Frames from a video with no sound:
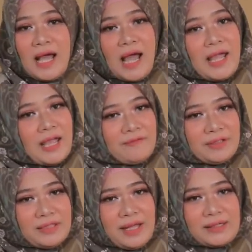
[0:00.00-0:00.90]
I
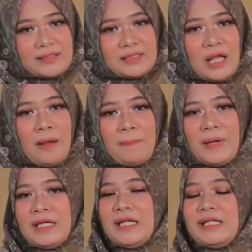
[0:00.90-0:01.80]
have a text,
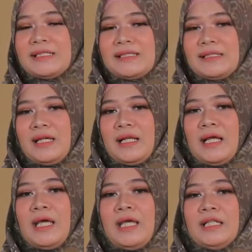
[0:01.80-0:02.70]
but it is
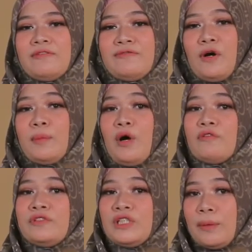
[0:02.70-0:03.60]
still in the form
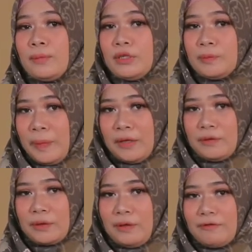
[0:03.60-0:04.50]
of jumbled
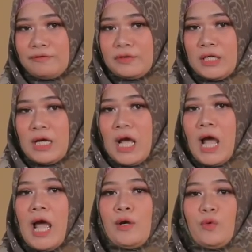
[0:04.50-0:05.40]
paragraph.
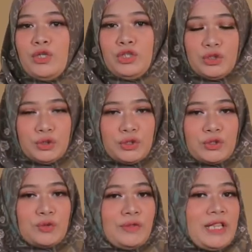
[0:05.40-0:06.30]
I want you
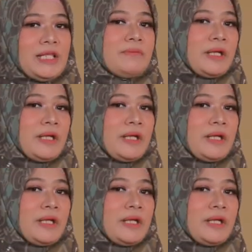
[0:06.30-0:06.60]
to read them